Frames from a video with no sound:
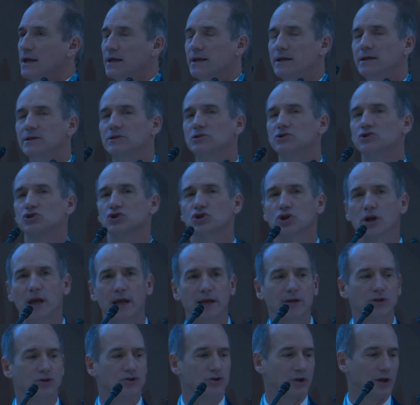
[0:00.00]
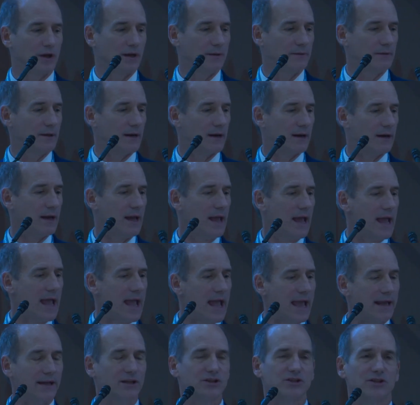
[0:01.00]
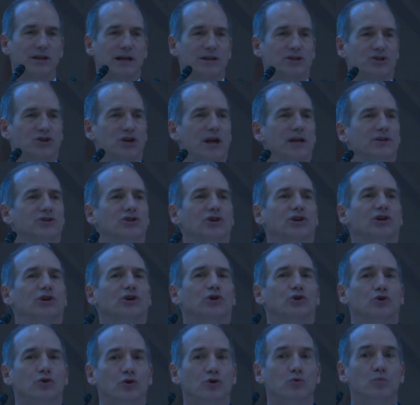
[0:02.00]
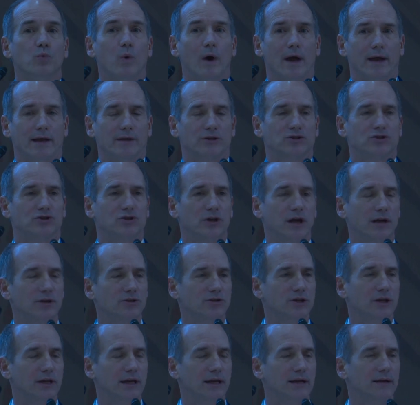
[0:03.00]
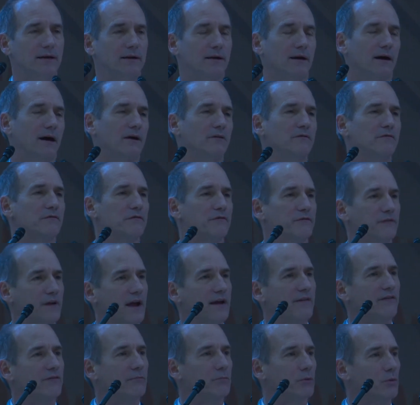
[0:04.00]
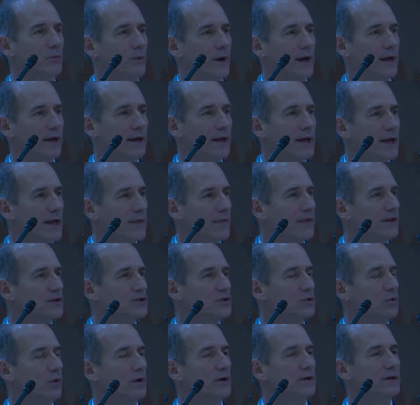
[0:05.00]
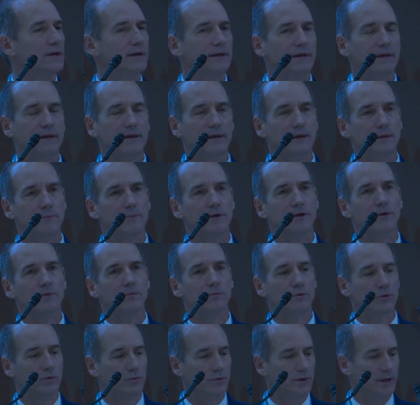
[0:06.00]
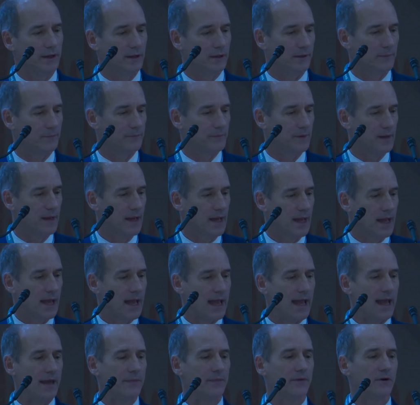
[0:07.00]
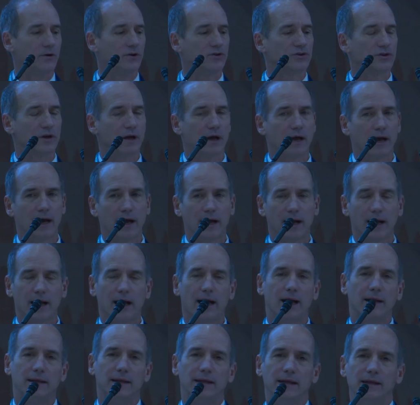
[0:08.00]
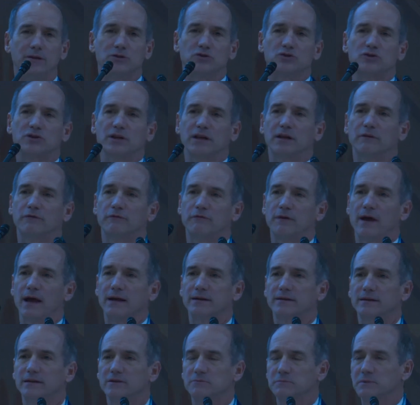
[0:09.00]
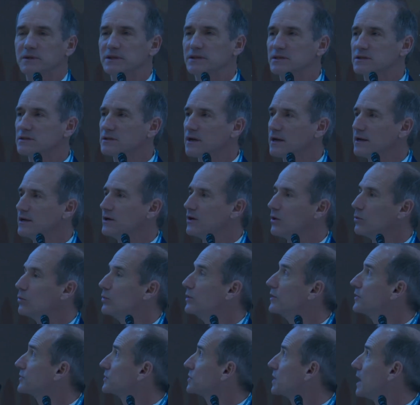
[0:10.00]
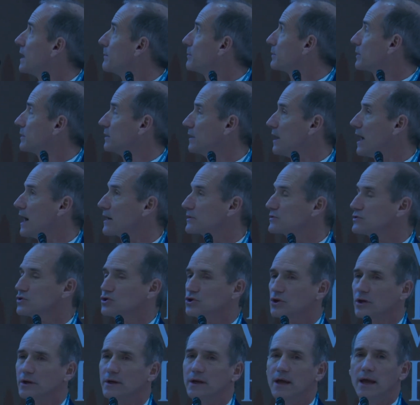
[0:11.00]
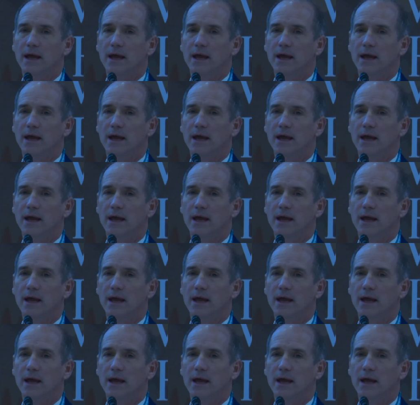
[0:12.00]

is changing, and it's not changing in a good way. It's changing in an unfavorable way that is going to inhibit wound healing. And there's an interesting effect that's been studied with topical oxygen,